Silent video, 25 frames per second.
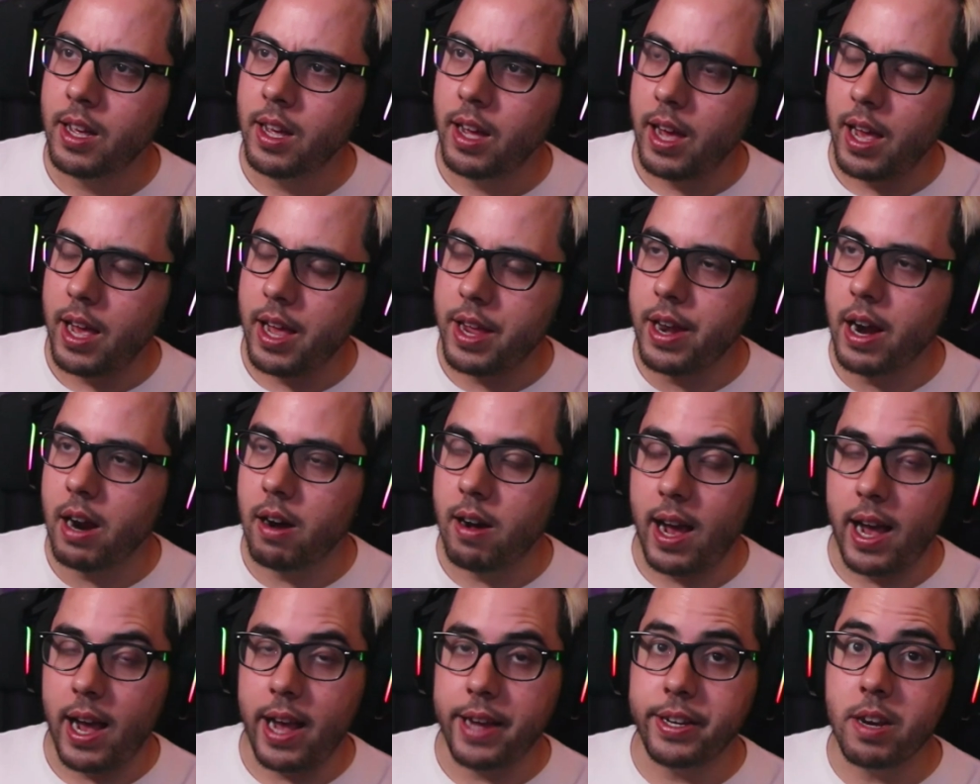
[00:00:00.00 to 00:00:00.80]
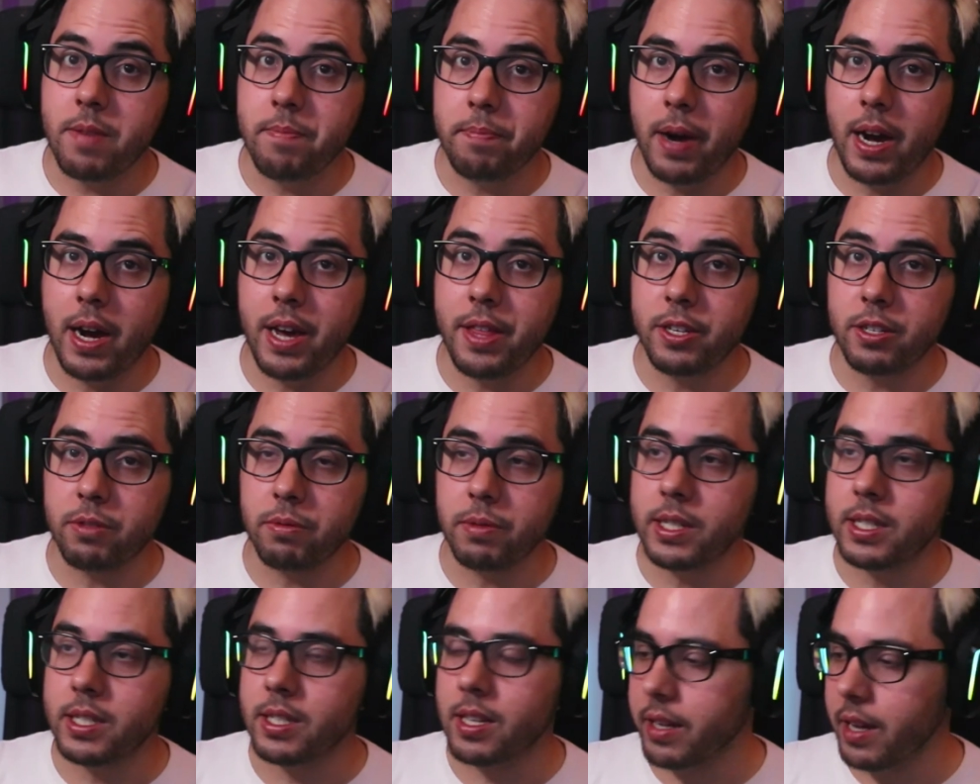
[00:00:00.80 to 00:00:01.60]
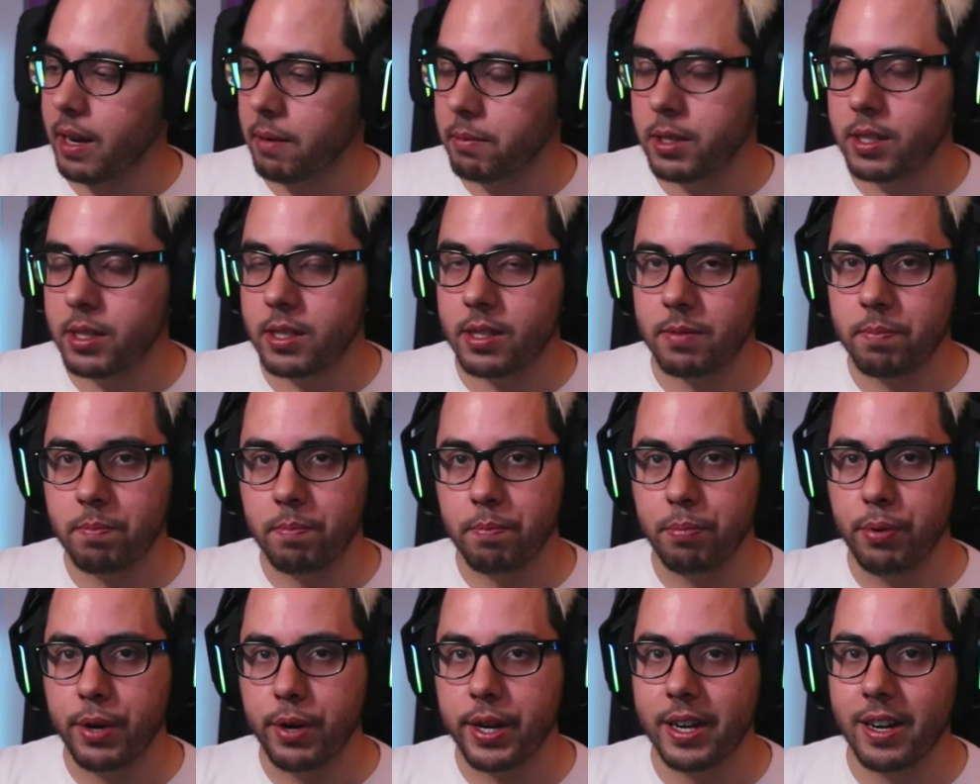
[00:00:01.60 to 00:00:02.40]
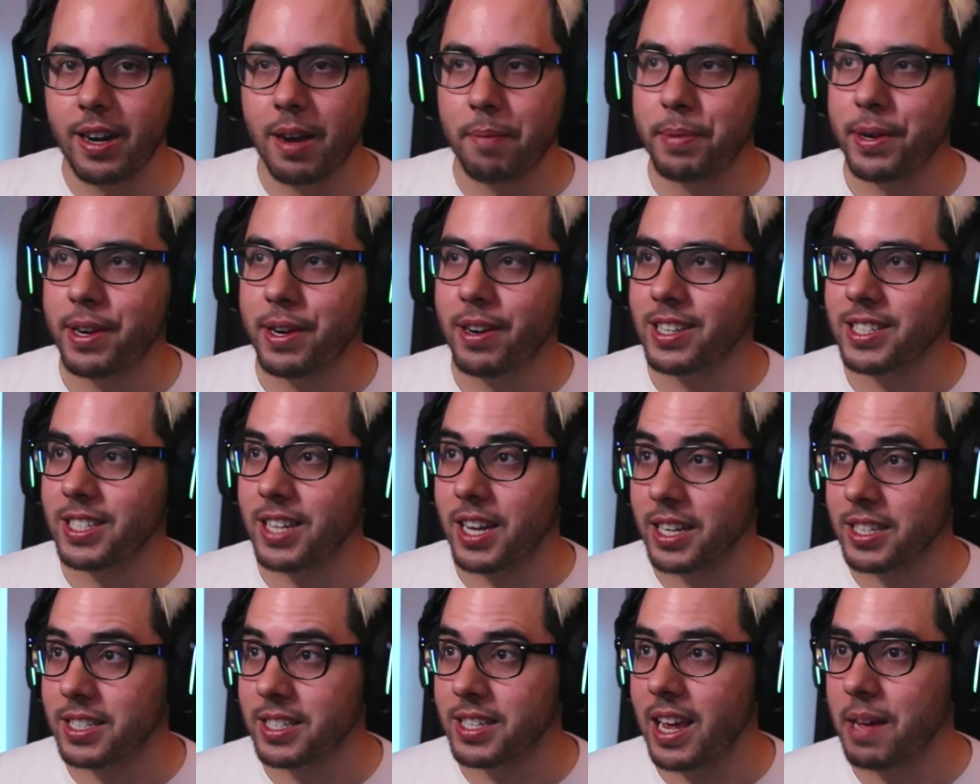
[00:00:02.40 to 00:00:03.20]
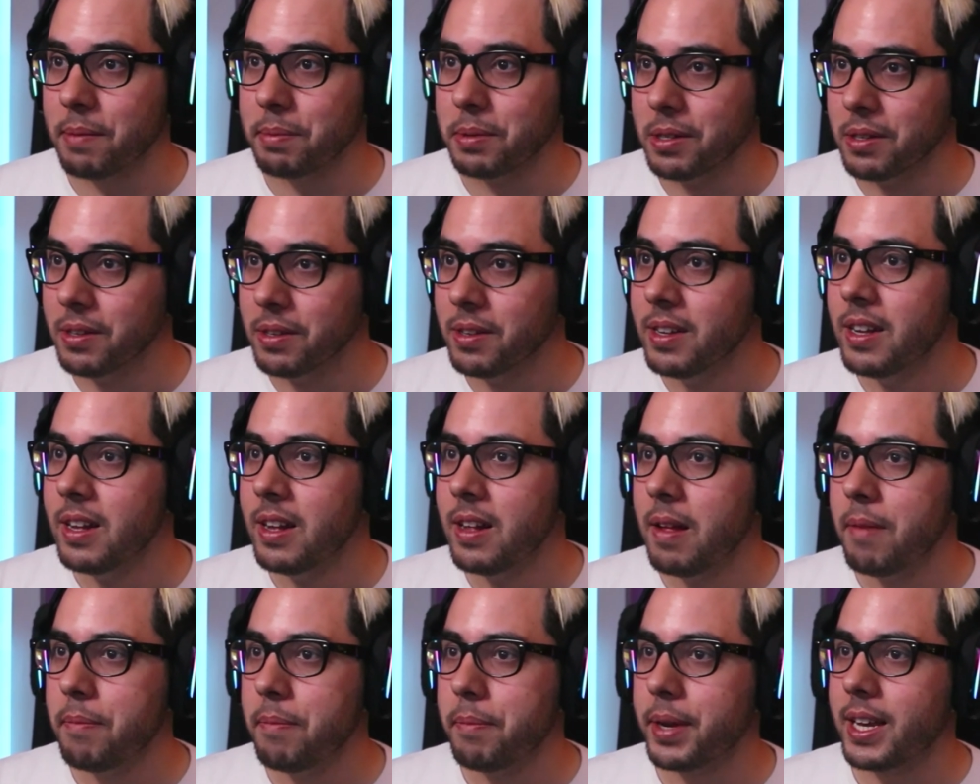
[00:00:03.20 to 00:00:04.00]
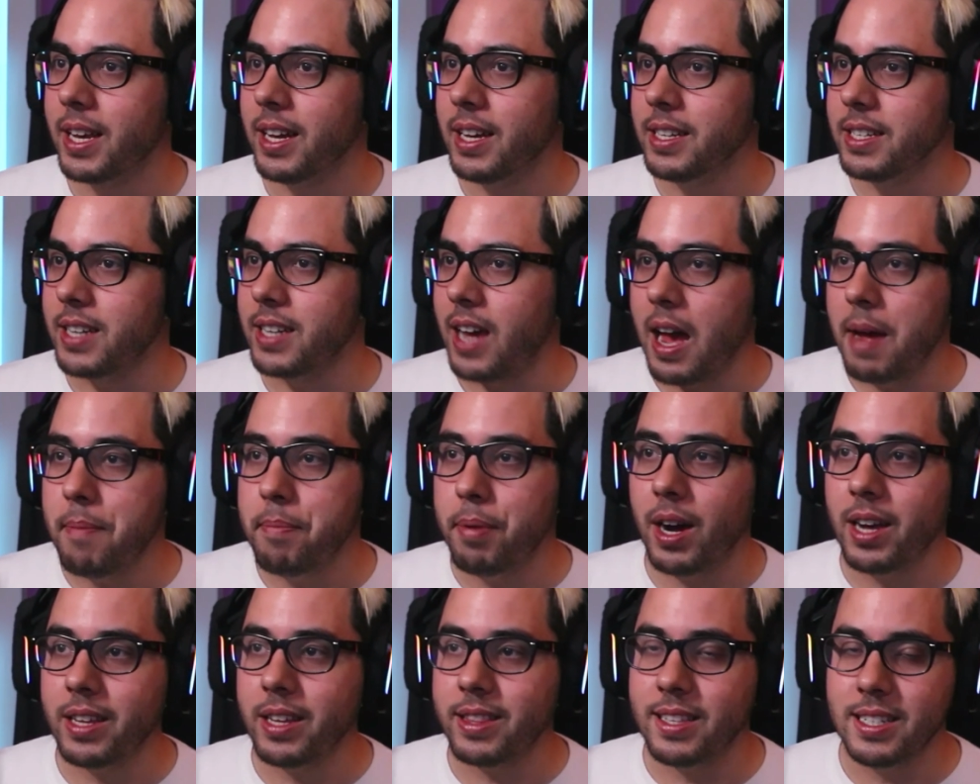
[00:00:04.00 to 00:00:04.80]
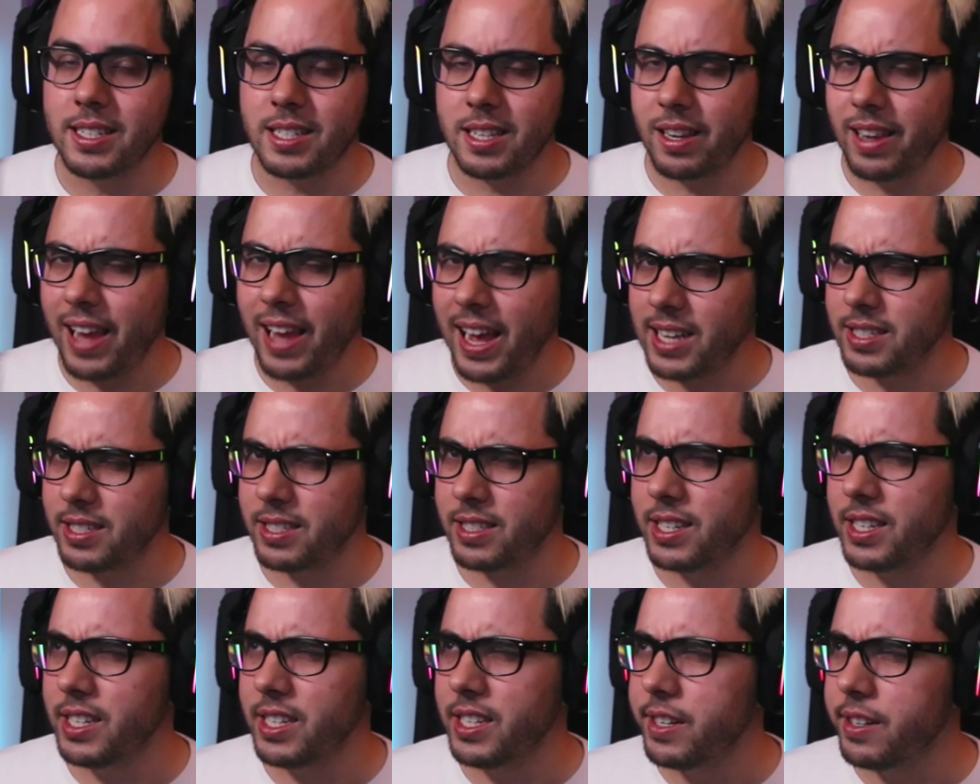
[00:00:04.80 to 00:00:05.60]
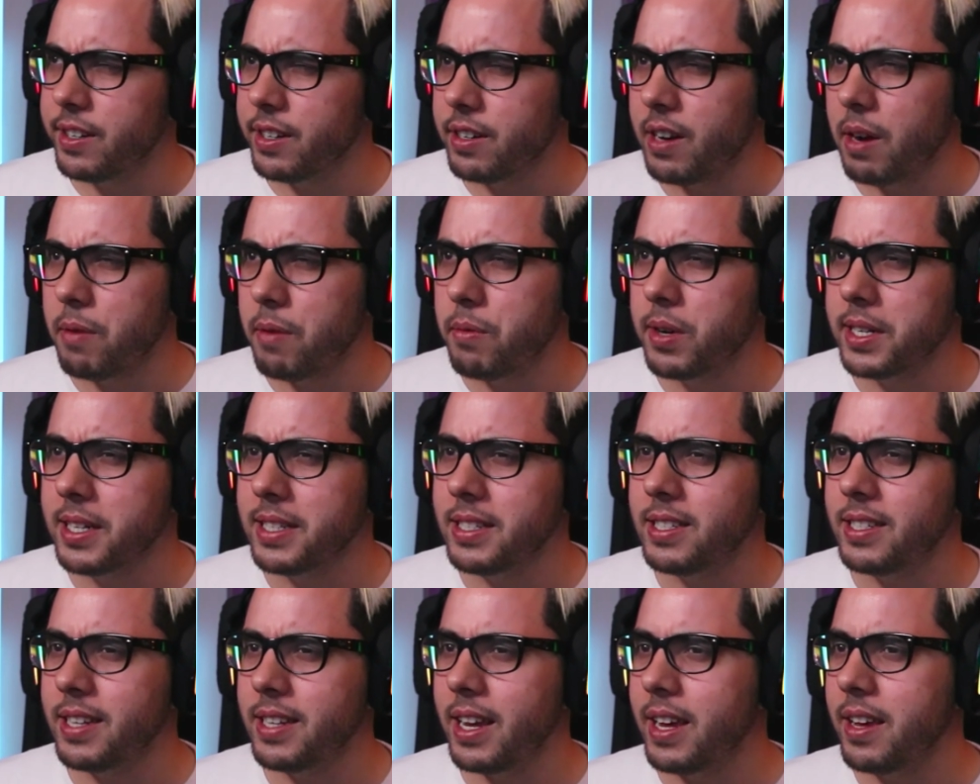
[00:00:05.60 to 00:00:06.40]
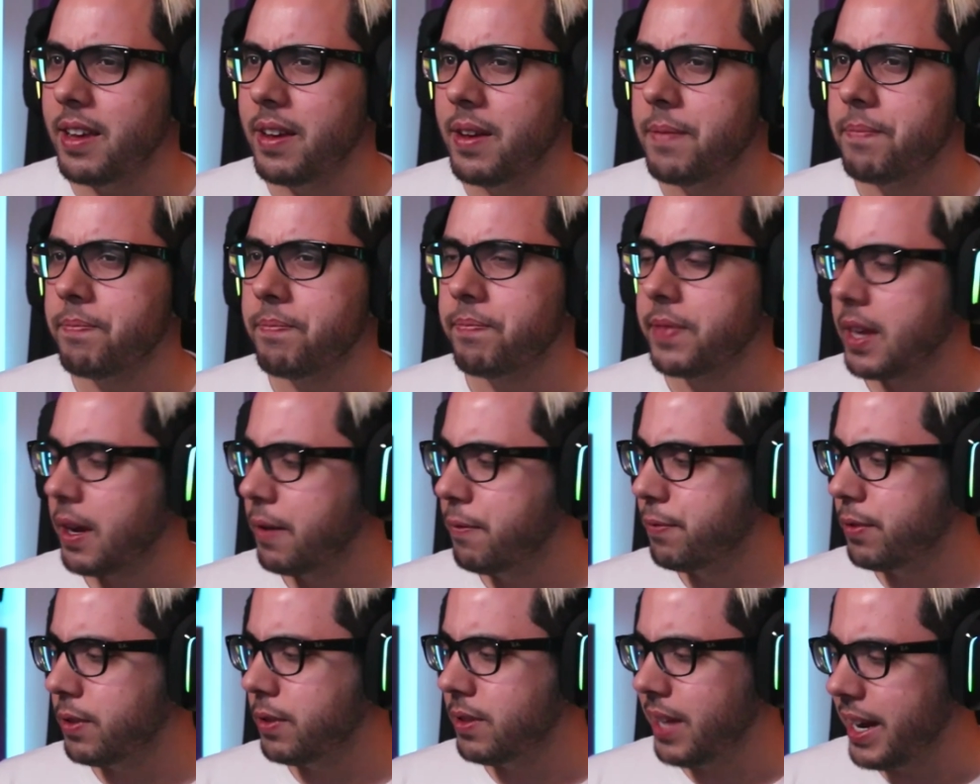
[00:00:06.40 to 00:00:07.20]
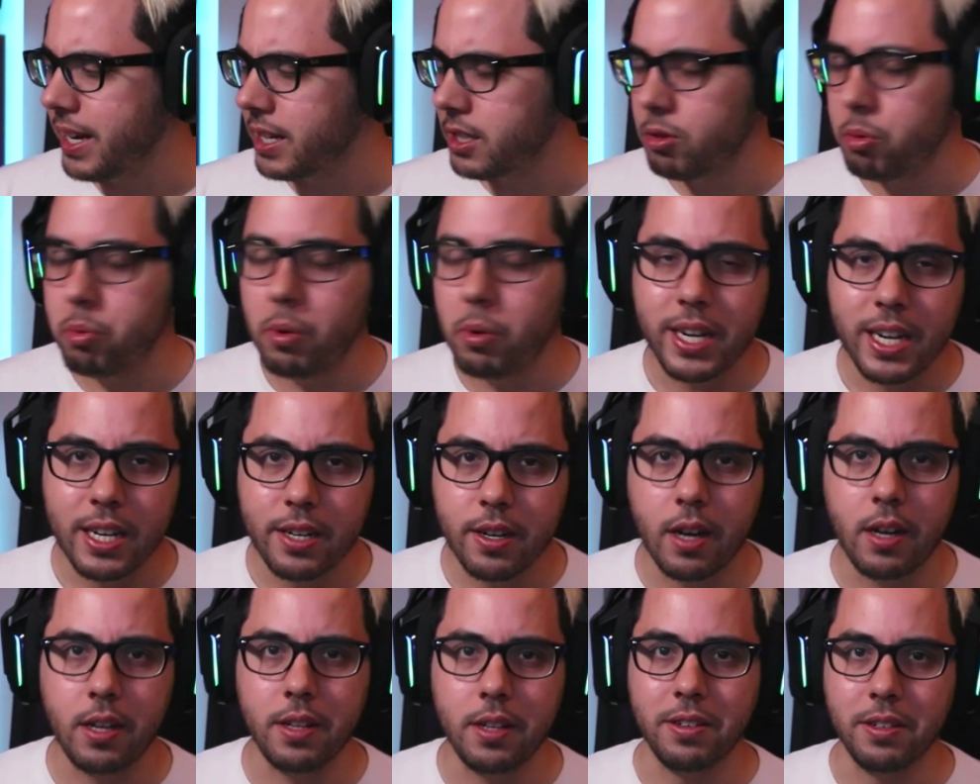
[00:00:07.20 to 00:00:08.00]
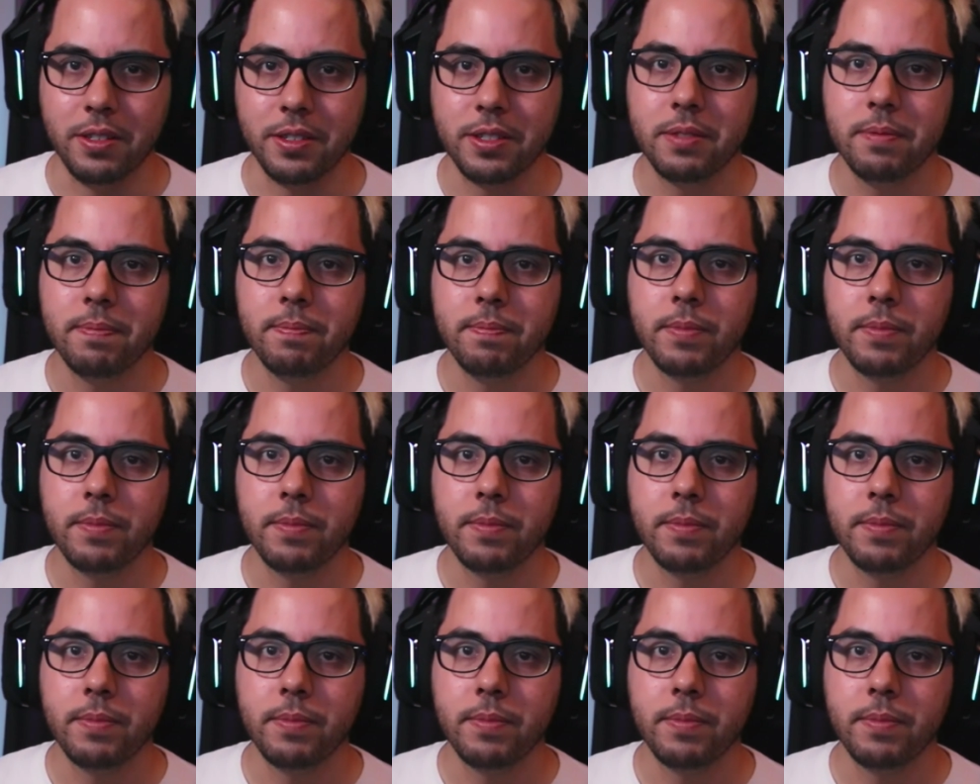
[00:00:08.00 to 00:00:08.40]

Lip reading: And now I didn't buy this recently. I'm just bringing it up here as an example because I bought this last year, I want to say, for like $20.